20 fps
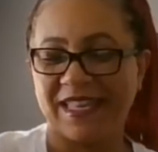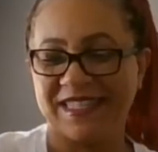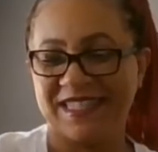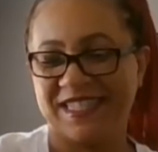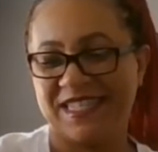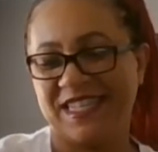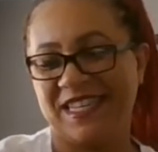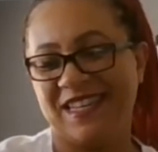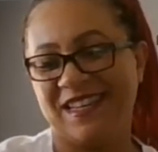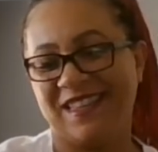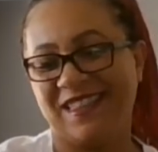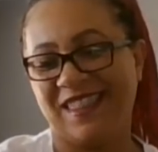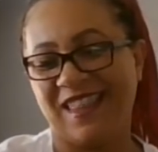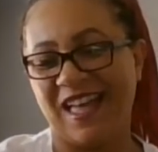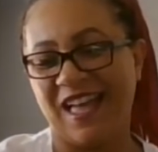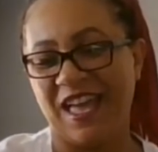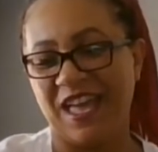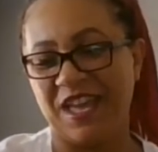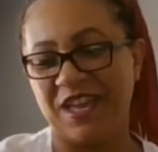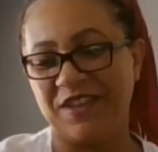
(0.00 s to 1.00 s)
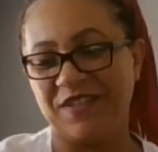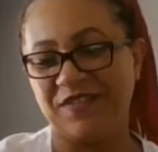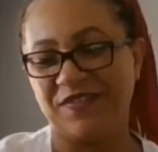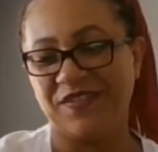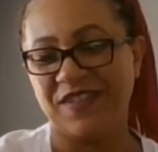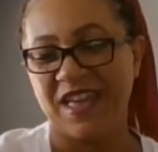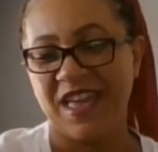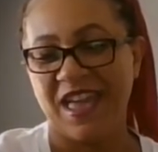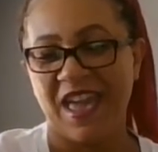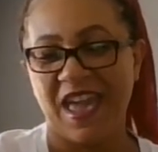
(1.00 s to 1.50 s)
into your life.
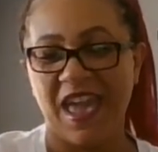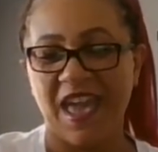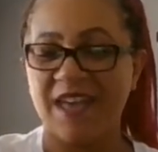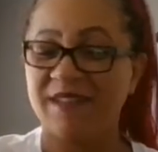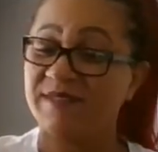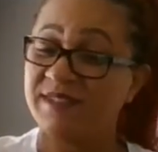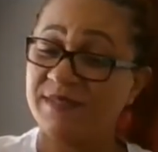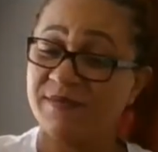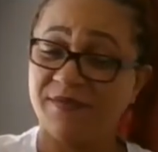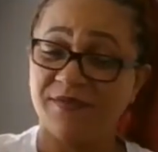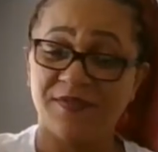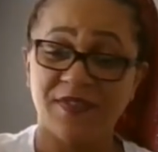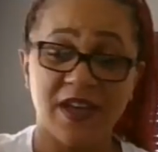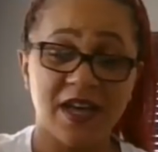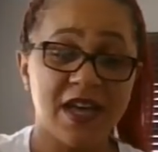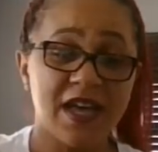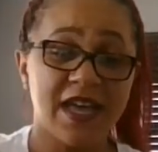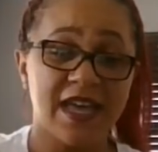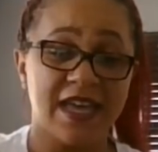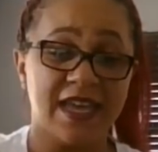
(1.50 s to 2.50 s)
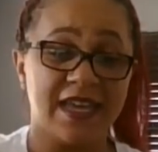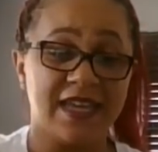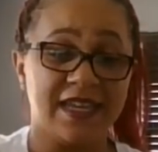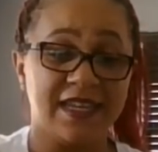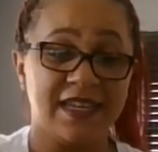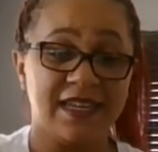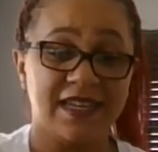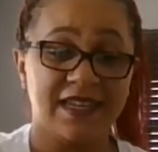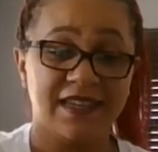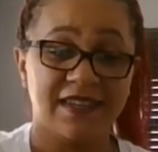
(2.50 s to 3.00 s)
Have some
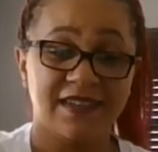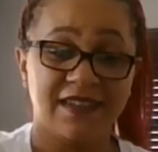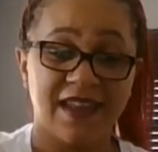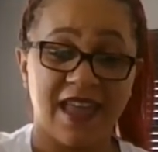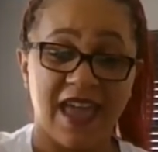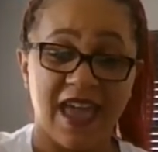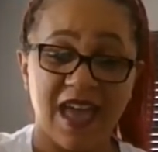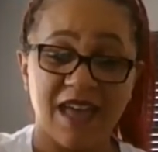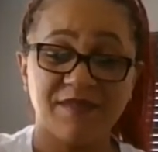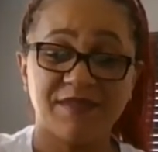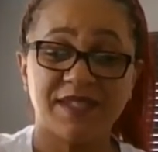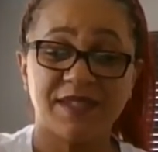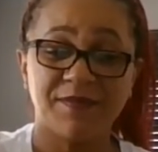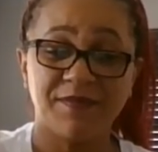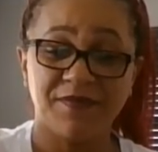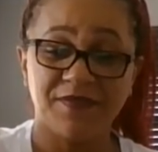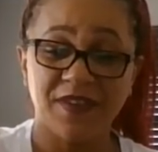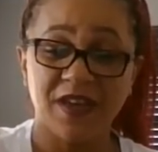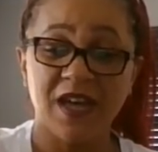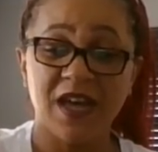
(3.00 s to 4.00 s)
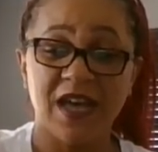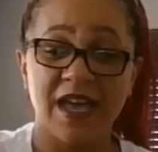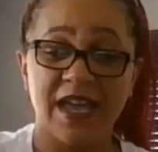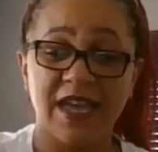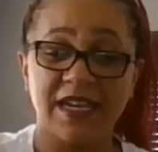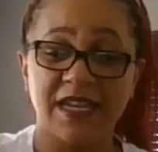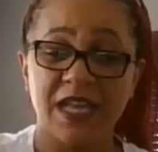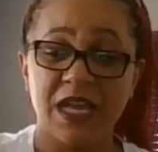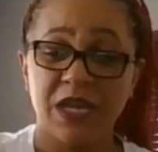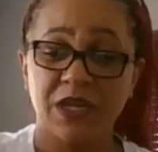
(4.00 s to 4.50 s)
fun. Have some
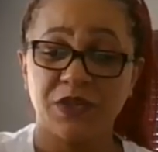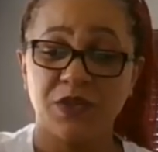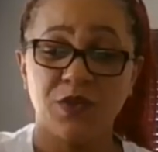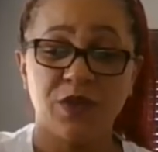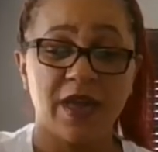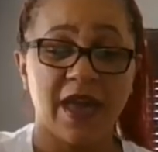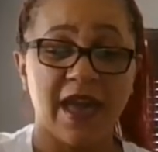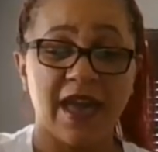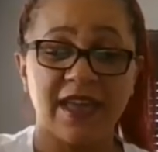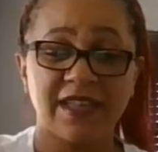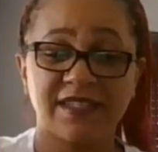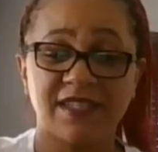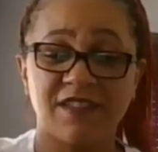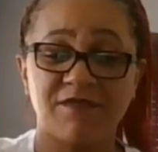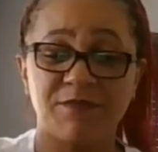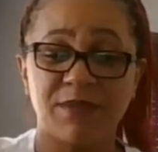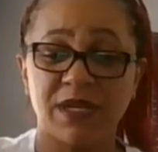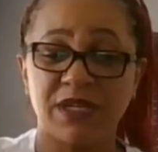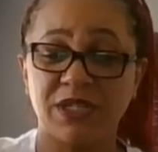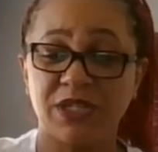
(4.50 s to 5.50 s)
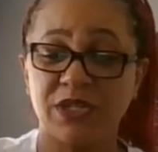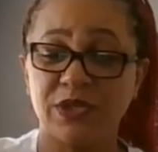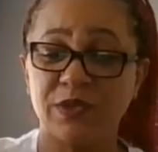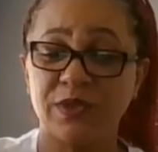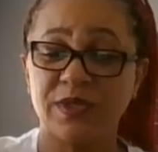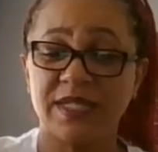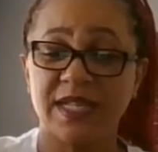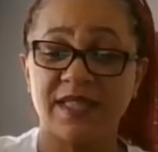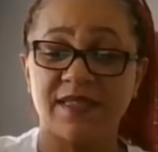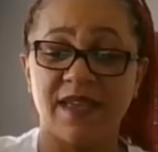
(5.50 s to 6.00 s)
fun. You guys have been
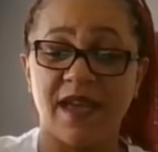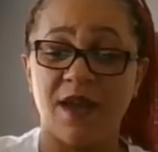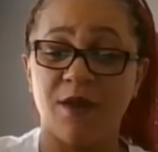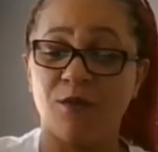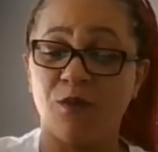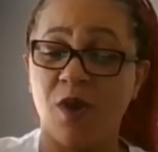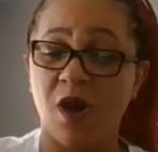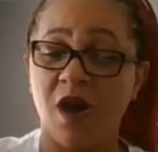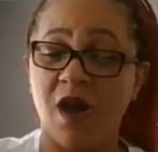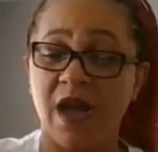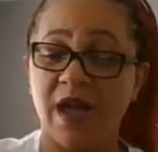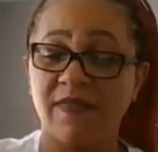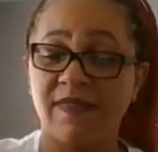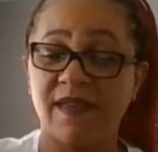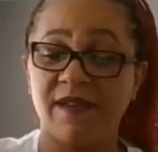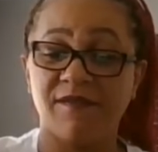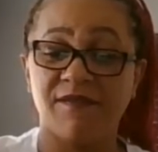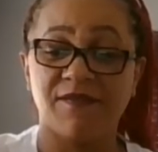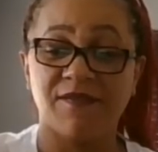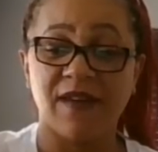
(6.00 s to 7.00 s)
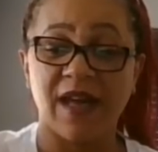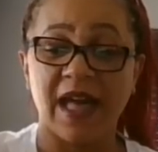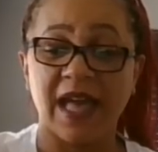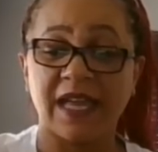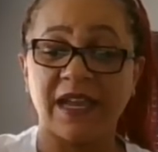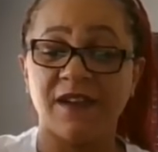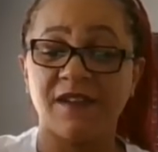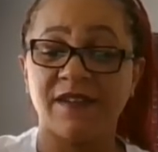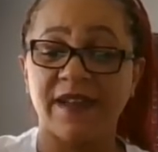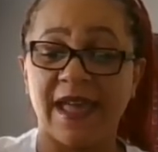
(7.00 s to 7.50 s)
using that wand, that
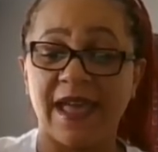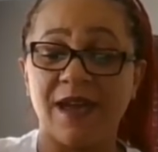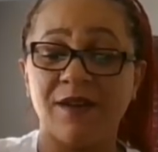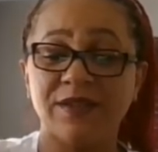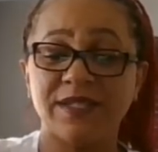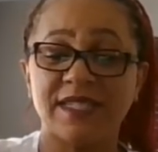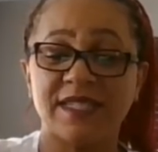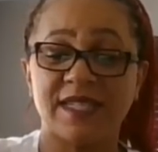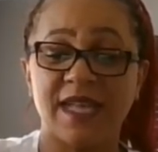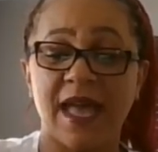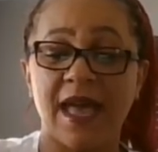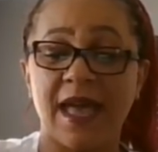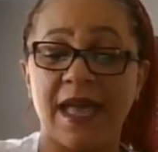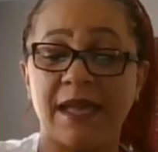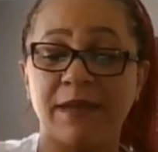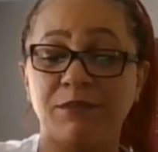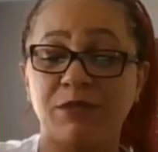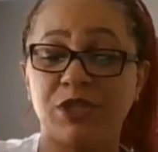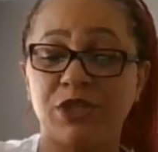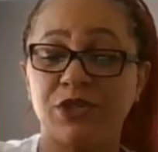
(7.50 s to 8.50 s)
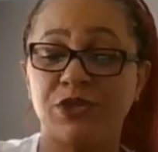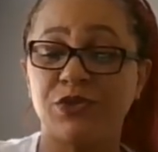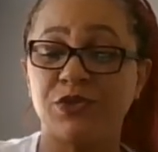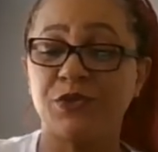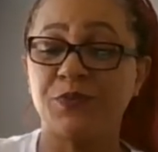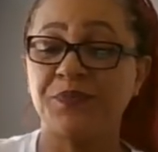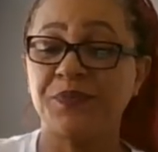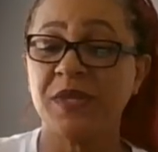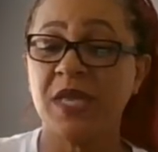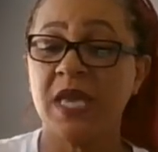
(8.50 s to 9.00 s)
fire. Now it's time
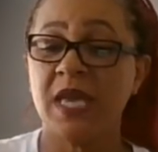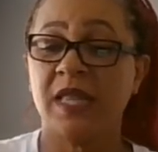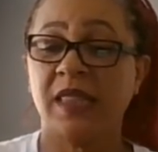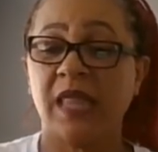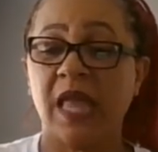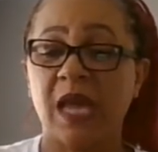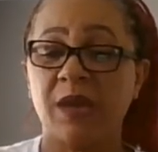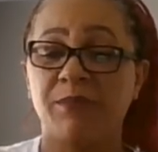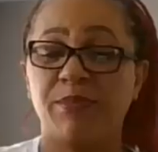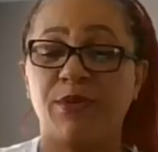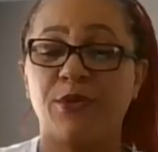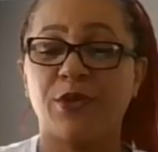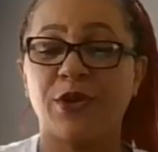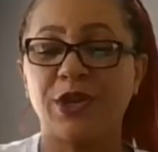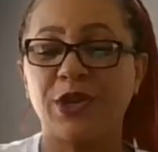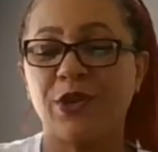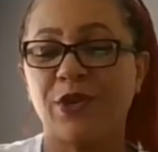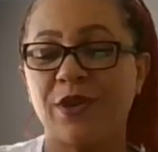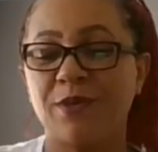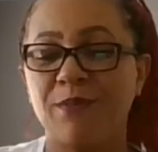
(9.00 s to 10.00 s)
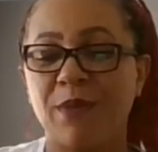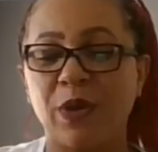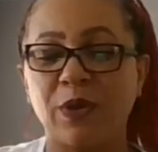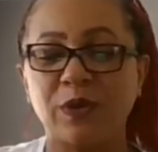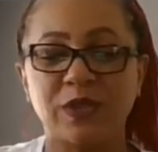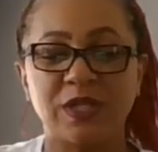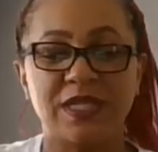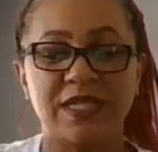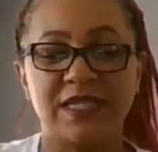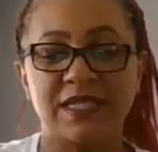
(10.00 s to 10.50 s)
to like pour your
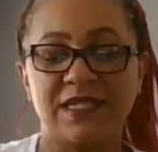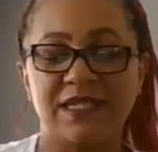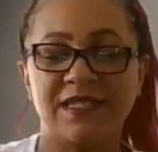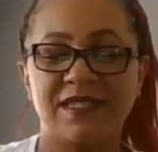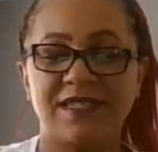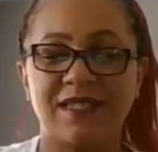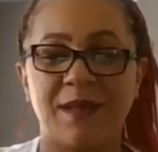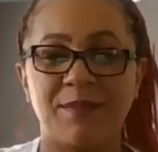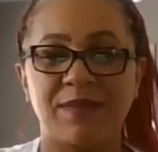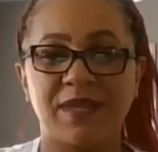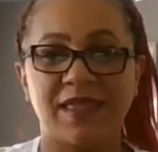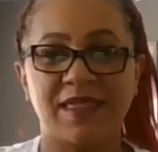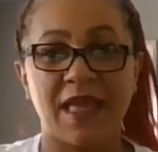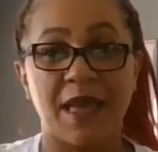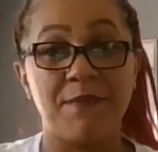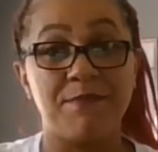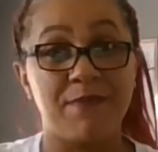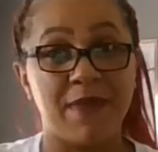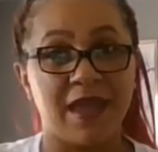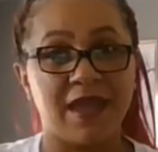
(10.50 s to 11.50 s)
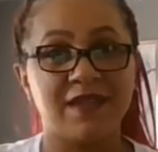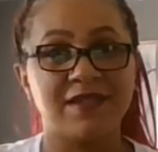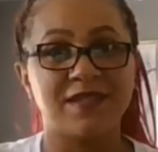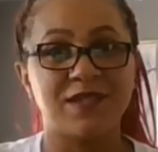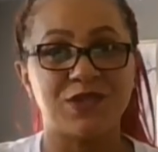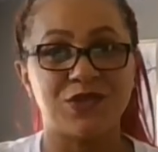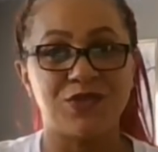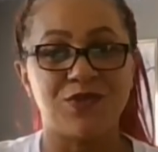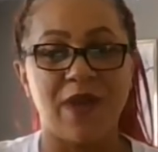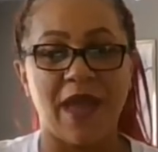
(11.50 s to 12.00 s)
emotions into something that makes
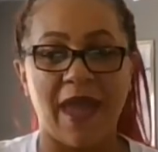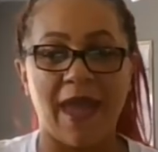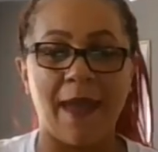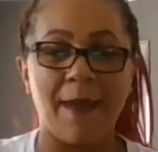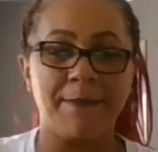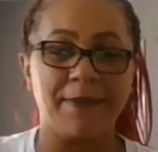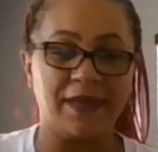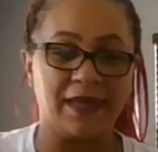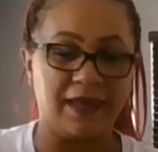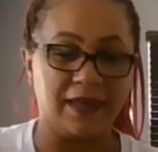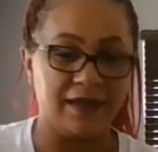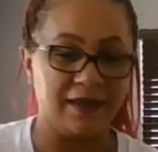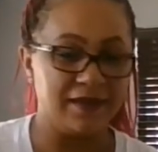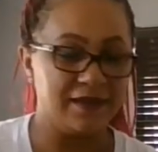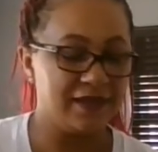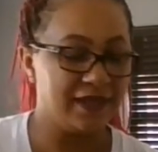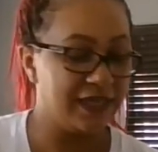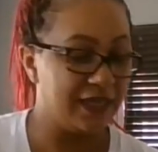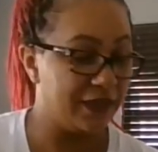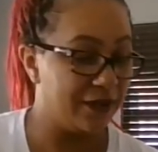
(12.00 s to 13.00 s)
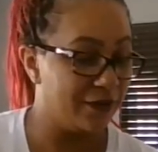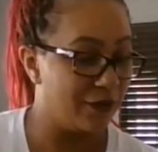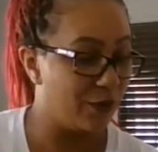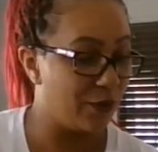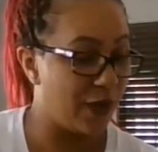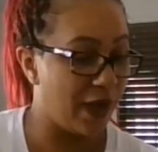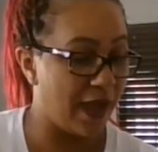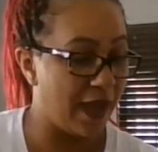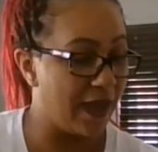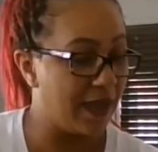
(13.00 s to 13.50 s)
you happy here,
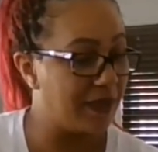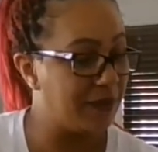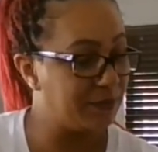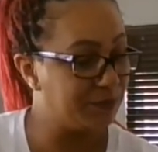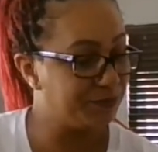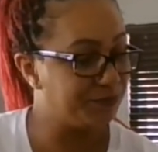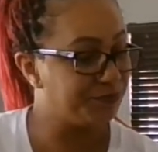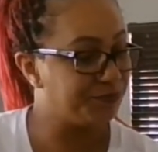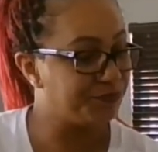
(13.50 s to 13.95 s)
okay?